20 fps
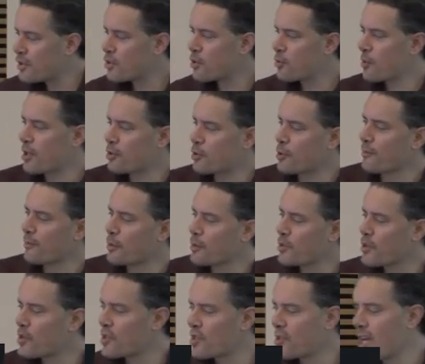structure
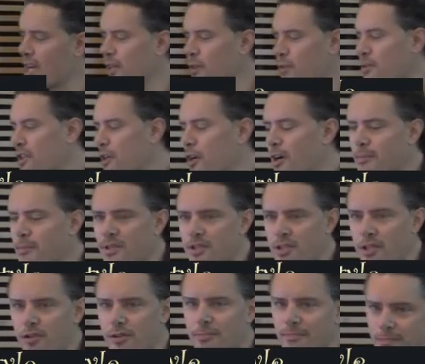versus style decomposition,